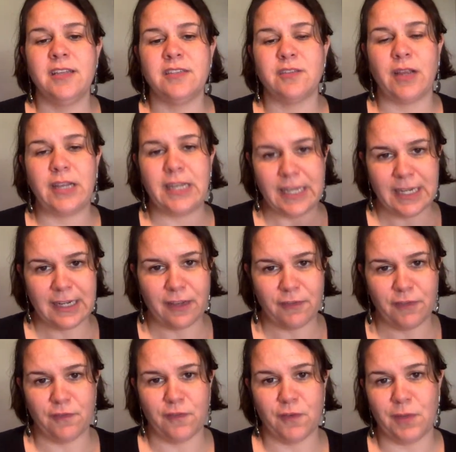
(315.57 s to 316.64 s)
So I need
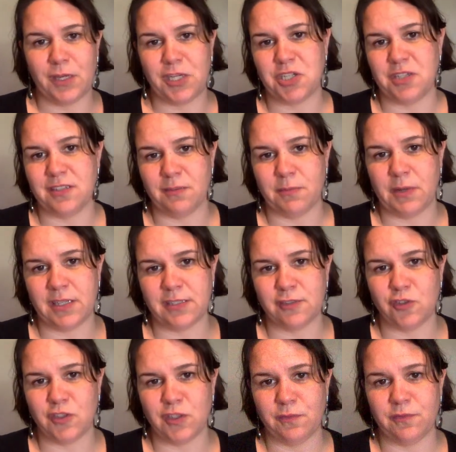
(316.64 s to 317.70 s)
enough information as a boss
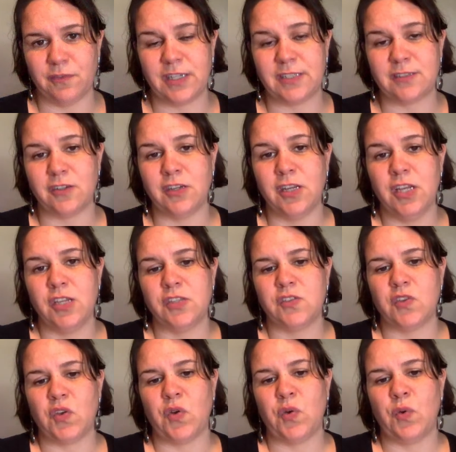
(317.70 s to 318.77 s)
or supervisor.
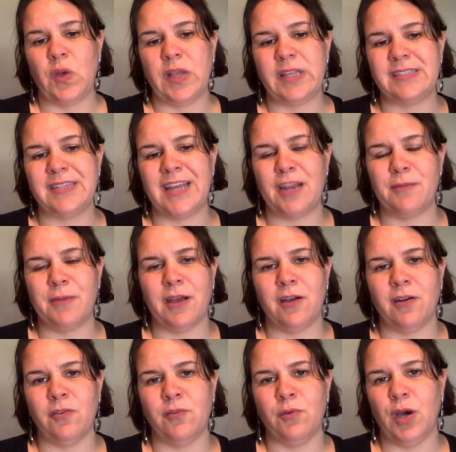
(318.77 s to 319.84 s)
So it's not
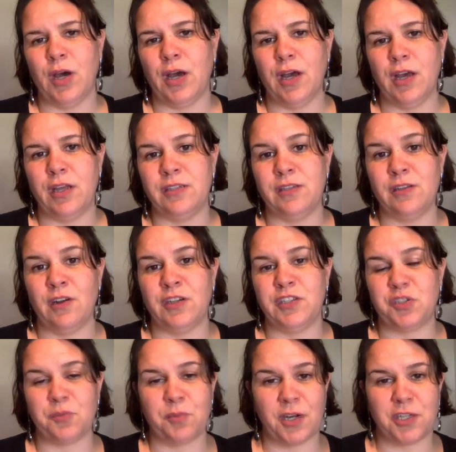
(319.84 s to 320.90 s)
about
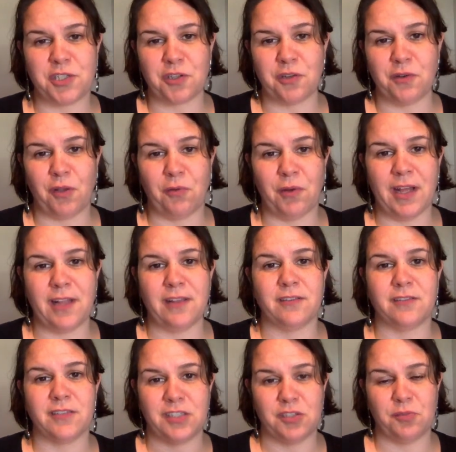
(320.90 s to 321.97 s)
is your project going well
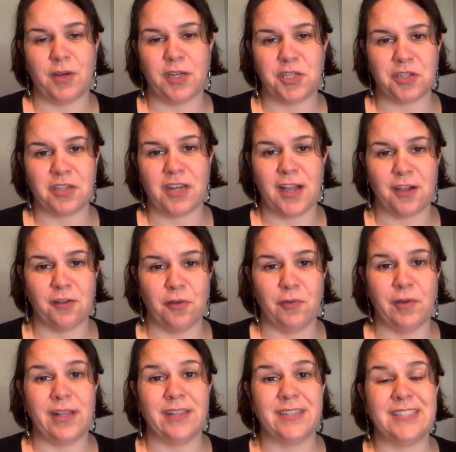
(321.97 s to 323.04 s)
or is your project not going
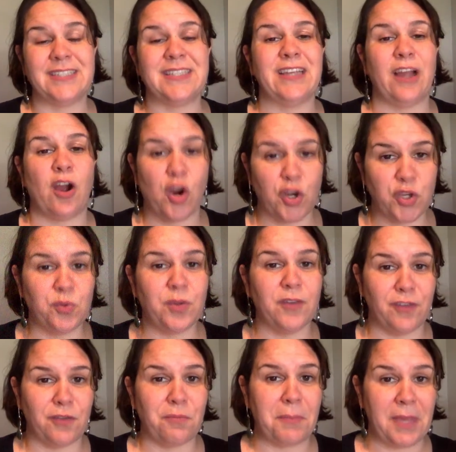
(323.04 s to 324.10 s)
well, is are you
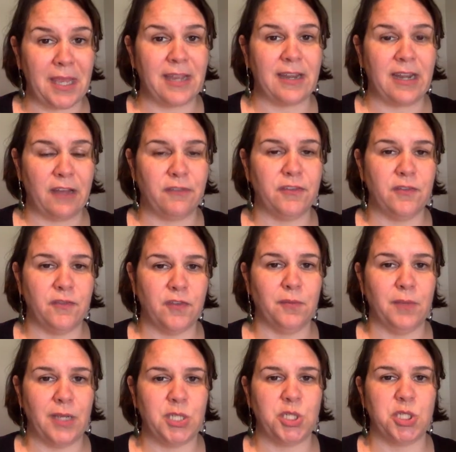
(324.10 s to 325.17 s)
giving me enough
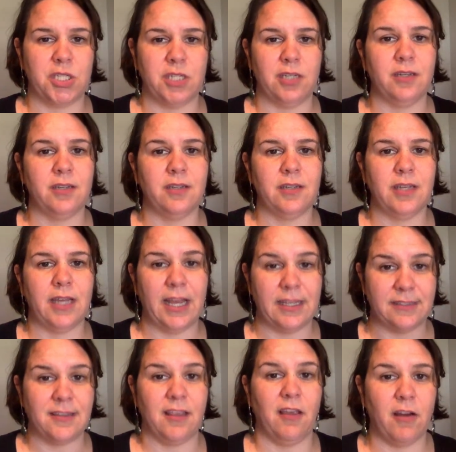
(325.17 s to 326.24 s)
information
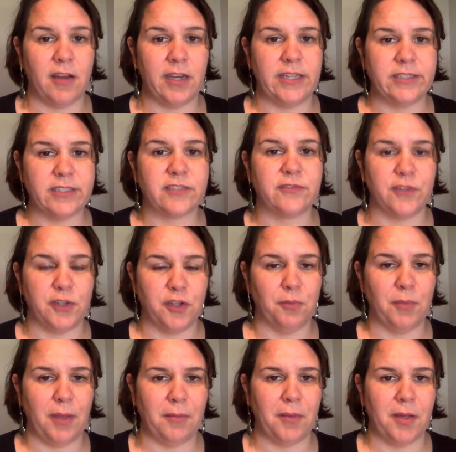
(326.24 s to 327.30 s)
as the audience for your
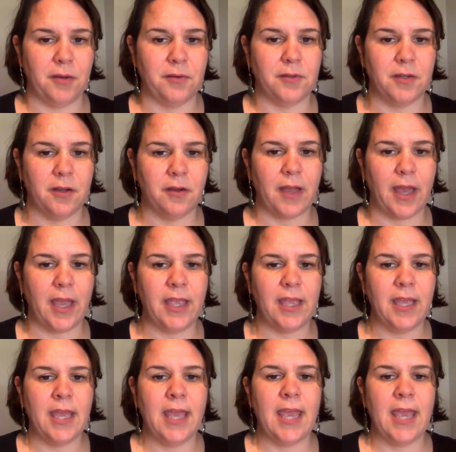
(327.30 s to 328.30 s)
memo, okay?